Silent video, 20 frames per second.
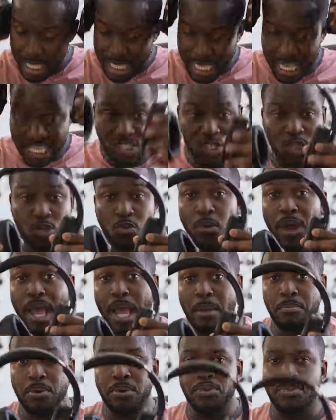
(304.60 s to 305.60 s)
that's just
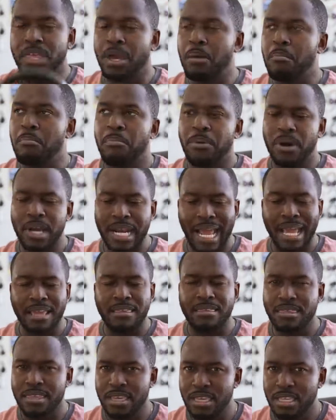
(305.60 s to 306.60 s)
where I put them. But I
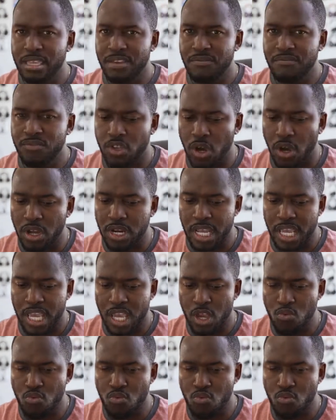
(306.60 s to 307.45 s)
think they've done a